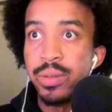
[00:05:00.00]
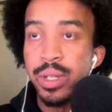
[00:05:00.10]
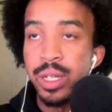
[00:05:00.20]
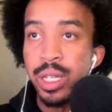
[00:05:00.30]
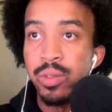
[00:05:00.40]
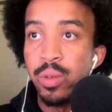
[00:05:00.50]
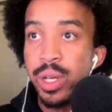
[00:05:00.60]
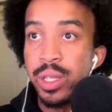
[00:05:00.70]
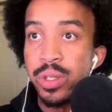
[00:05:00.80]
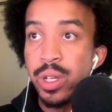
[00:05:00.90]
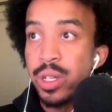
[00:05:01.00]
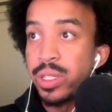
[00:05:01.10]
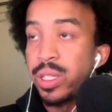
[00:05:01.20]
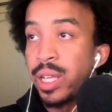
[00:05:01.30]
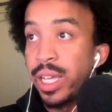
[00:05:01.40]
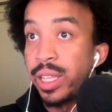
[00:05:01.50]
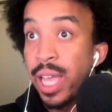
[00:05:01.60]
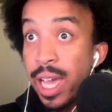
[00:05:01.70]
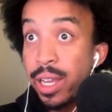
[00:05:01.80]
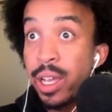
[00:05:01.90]
give away the sauce like that.
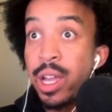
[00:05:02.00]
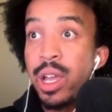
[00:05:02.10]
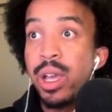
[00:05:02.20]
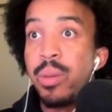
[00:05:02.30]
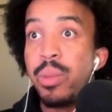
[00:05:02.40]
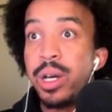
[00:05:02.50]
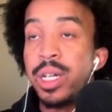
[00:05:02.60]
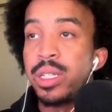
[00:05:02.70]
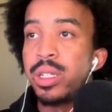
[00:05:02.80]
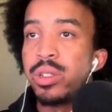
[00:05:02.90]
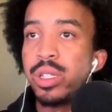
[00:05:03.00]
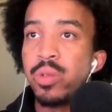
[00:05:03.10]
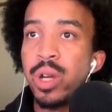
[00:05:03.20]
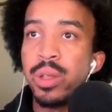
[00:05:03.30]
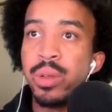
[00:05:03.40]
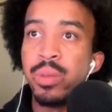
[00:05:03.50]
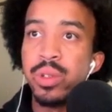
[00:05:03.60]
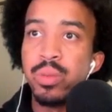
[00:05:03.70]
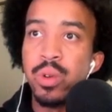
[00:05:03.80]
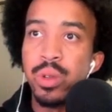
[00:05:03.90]
But essentially, the most
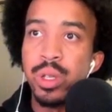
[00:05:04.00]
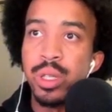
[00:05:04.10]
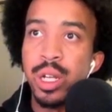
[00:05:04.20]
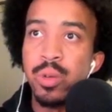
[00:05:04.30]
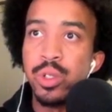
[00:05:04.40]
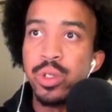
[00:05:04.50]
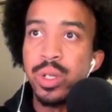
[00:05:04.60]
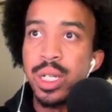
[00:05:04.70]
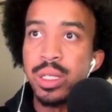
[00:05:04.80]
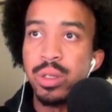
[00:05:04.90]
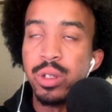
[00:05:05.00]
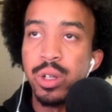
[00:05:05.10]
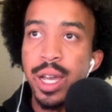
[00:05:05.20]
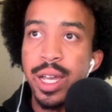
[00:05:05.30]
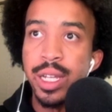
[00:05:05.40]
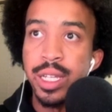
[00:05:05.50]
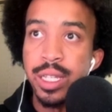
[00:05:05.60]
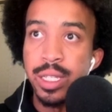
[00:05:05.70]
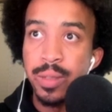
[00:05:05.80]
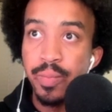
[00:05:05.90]
important thing that I want you guys to look at is
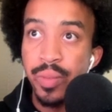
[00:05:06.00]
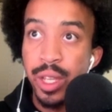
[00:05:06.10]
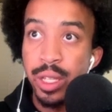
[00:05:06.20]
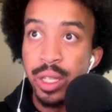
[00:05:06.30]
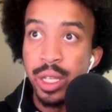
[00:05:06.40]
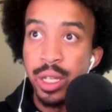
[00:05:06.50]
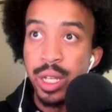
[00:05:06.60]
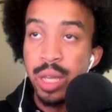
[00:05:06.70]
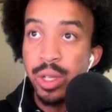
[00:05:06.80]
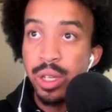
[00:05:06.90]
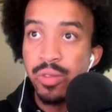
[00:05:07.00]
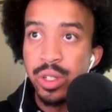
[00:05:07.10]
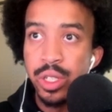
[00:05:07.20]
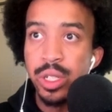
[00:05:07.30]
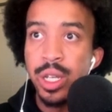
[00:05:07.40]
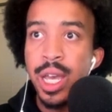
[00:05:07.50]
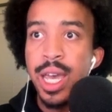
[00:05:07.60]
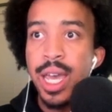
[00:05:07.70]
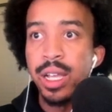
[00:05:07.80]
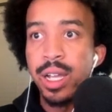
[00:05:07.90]
the naming convention
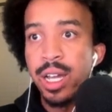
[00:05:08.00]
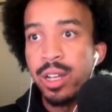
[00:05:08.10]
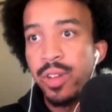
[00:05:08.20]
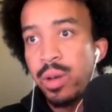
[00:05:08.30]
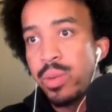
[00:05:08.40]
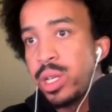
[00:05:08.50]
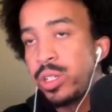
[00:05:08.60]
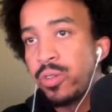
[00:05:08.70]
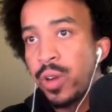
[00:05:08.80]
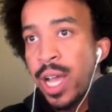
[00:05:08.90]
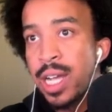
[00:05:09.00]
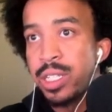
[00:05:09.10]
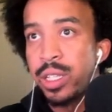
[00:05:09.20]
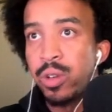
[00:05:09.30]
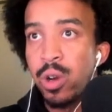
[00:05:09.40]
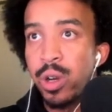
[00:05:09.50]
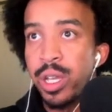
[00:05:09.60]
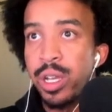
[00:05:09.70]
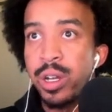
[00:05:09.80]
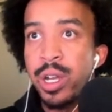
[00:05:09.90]
and kind of how many different ads that there are
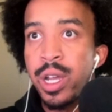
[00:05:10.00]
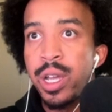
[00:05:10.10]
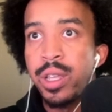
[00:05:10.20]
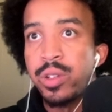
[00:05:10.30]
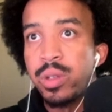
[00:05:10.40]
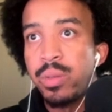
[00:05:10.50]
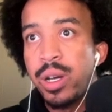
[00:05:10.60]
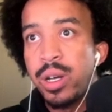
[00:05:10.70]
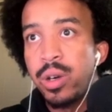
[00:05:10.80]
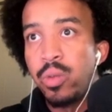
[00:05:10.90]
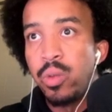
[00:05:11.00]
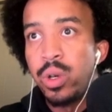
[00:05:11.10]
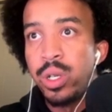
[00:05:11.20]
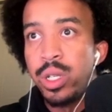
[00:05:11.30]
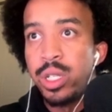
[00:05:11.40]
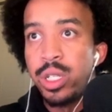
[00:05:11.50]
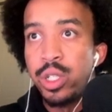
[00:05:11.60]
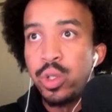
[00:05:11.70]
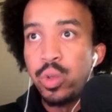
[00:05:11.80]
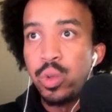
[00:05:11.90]
here. There's about 1,
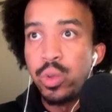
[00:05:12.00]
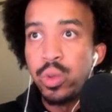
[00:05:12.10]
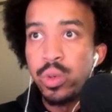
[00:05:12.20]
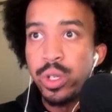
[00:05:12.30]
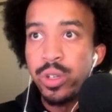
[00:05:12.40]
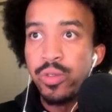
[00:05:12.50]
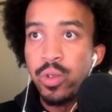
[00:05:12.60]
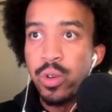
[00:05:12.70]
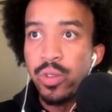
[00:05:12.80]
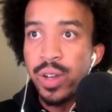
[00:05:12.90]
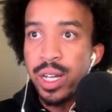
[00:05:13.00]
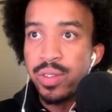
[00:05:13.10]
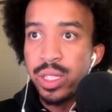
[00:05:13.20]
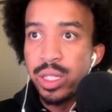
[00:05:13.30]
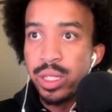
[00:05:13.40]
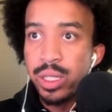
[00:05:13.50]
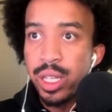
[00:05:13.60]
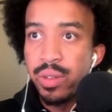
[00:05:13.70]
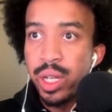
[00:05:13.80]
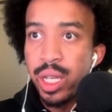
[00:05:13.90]
2, 3, 4, 5, 6, 7,
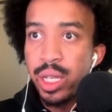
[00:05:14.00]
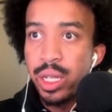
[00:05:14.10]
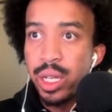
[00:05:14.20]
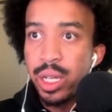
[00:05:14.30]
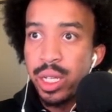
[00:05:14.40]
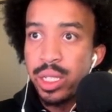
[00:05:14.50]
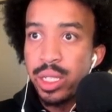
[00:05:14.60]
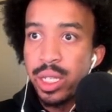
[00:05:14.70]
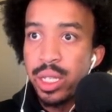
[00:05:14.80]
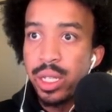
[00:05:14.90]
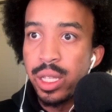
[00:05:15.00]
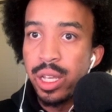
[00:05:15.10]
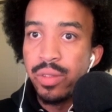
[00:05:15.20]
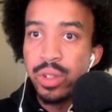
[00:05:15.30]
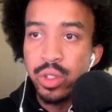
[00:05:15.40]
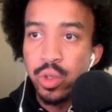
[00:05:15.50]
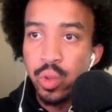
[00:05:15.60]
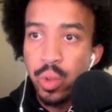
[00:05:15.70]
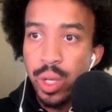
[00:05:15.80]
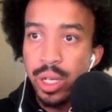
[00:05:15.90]
8, 9, 10, 11,
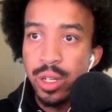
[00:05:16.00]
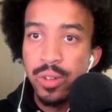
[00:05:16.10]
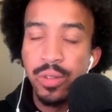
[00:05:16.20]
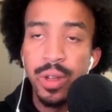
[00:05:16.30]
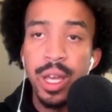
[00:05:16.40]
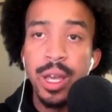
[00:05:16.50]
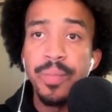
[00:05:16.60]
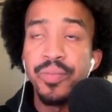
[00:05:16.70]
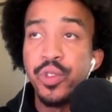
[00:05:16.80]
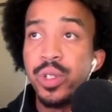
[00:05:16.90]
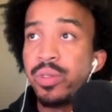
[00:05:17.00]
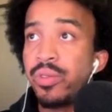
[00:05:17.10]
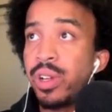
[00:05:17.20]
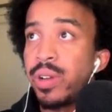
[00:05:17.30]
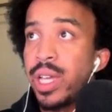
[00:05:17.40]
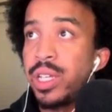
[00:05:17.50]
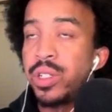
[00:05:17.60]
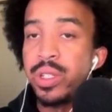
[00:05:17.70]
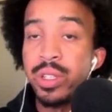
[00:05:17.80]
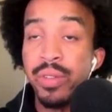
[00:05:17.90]
12 different variations
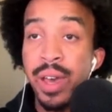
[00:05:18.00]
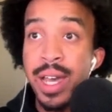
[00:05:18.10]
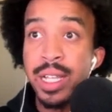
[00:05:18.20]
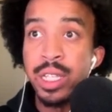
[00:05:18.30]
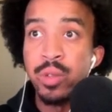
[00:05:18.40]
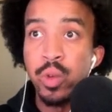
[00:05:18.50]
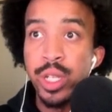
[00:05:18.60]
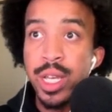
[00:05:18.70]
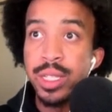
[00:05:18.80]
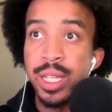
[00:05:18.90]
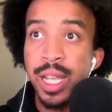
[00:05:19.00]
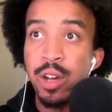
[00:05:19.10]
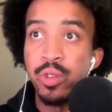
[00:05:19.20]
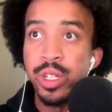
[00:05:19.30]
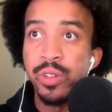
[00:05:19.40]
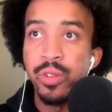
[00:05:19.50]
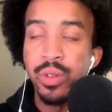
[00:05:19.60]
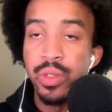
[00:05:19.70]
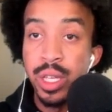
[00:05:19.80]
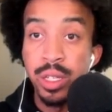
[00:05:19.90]
of ads, and we're testing out different
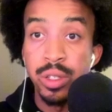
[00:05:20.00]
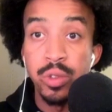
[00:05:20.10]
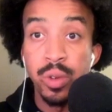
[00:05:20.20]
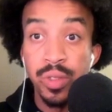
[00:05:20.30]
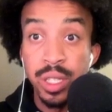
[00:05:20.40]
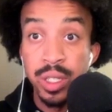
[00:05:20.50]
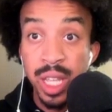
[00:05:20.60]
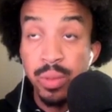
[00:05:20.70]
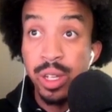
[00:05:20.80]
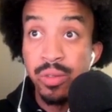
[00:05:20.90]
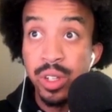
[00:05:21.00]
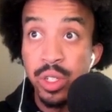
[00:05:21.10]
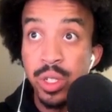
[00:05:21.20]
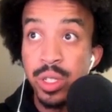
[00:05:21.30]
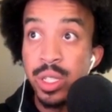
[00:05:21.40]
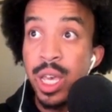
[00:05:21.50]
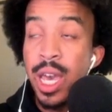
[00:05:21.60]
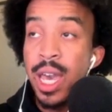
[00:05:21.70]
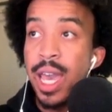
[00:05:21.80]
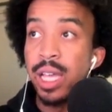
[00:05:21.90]
things with these naming conventions.
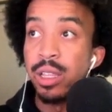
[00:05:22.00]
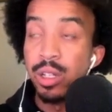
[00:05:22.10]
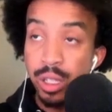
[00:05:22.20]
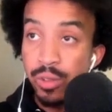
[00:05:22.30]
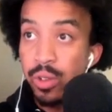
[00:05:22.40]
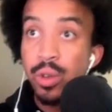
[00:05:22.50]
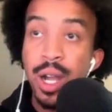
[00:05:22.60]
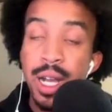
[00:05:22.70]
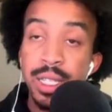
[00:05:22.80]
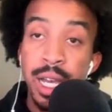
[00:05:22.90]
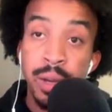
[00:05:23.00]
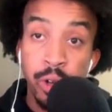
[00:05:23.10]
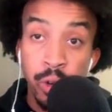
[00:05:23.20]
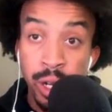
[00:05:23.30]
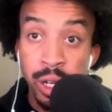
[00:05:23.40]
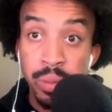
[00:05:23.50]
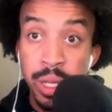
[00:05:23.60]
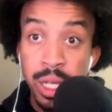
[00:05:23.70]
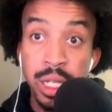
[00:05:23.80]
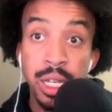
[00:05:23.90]
And luckily for you guys, I've created a
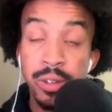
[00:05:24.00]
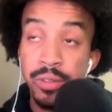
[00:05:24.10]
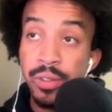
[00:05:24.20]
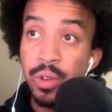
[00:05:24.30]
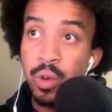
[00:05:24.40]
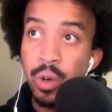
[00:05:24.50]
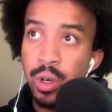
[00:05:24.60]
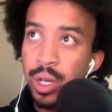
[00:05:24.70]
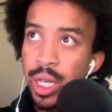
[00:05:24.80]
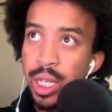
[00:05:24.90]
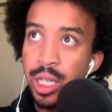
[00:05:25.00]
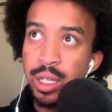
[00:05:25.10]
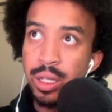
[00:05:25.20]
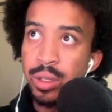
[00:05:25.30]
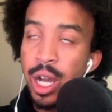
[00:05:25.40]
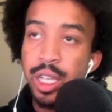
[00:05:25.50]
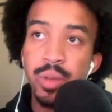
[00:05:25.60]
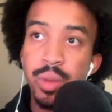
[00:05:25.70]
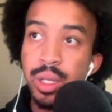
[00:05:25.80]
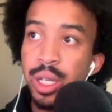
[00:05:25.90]
PDF or a
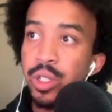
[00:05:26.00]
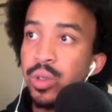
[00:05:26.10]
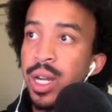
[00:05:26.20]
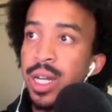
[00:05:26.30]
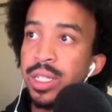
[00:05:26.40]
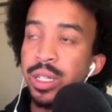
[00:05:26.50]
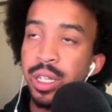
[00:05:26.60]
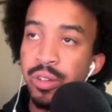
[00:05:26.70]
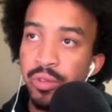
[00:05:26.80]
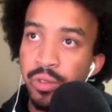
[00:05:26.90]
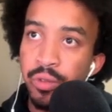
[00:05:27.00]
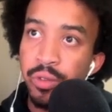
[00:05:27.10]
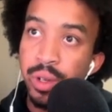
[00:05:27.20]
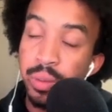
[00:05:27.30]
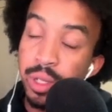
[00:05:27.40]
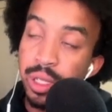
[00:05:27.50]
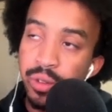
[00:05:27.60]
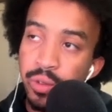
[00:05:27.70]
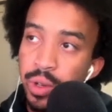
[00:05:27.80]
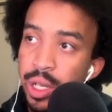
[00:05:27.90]
document that you guys can get for completely
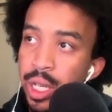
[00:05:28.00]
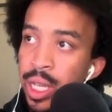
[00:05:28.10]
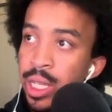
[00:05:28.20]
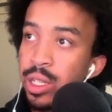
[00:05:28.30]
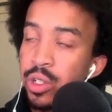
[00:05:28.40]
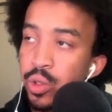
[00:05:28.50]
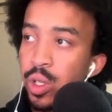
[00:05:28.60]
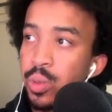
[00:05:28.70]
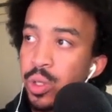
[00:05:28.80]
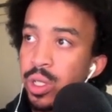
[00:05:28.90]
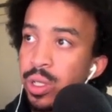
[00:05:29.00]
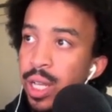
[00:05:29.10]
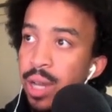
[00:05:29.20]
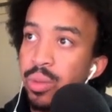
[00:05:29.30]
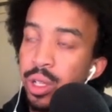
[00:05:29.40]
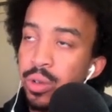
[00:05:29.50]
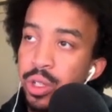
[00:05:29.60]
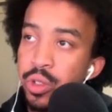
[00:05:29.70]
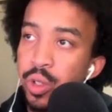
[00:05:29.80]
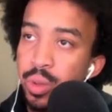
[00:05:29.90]
free in the description, down below in the
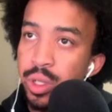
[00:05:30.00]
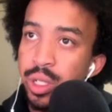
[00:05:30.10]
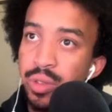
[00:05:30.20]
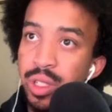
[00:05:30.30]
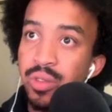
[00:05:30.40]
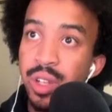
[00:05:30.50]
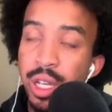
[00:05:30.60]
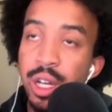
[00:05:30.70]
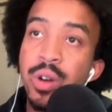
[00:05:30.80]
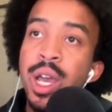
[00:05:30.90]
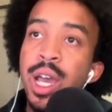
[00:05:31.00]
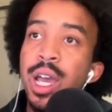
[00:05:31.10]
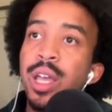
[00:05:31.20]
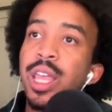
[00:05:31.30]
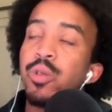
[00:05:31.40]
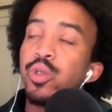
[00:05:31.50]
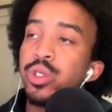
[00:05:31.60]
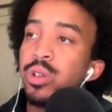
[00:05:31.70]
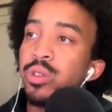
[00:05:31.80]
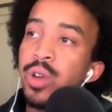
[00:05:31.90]
description of this video, that will show
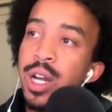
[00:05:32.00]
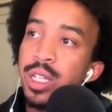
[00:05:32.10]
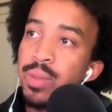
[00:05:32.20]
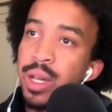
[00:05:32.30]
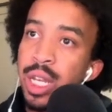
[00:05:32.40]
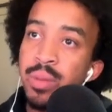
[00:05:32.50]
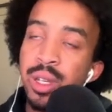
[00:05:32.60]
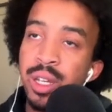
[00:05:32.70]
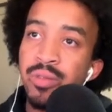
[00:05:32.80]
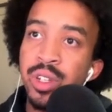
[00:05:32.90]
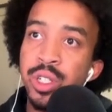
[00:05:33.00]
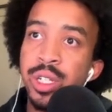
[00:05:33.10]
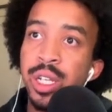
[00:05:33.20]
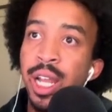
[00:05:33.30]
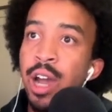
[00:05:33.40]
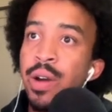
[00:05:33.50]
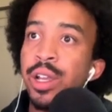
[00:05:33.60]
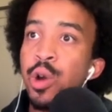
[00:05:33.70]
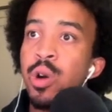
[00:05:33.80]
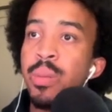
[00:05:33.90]
you guys my naming convention and how I
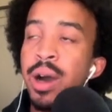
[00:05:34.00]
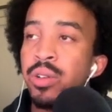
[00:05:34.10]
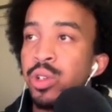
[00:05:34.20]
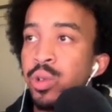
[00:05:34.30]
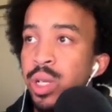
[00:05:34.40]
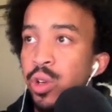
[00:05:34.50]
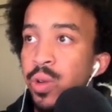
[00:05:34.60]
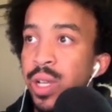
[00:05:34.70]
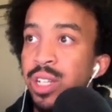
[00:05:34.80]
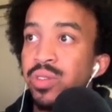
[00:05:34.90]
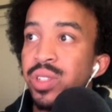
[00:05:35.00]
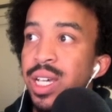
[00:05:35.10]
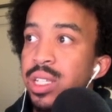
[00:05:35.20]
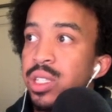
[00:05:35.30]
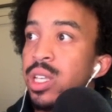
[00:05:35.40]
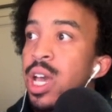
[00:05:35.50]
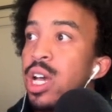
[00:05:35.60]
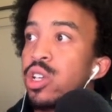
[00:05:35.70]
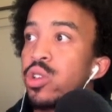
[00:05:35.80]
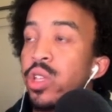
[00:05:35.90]
go about doing creative tests
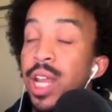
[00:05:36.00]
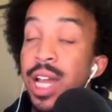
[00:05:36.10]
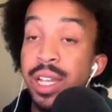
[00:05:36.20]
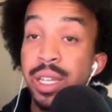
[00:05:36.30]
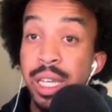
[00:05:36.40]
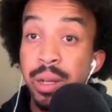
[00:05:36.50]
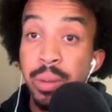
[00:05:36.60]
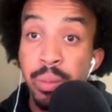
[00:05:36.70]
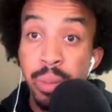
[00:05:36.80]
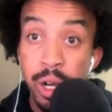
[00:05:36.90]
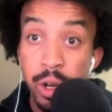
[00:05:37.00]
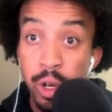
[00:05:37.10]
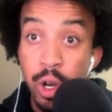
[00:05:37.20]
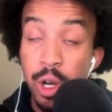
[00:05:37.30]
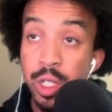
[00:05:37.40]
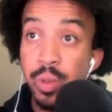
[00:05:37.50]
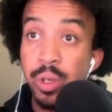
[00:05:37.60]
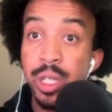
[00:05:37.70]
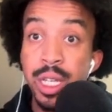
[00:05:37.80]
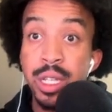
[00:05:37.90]
so that I can get better cost per
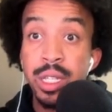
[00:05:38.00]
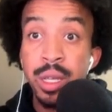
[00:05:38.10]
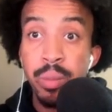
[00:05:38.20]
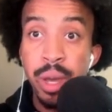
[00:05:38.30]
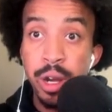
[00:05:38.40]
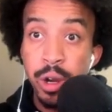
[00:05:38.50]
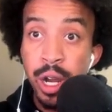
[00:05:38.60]
leads and better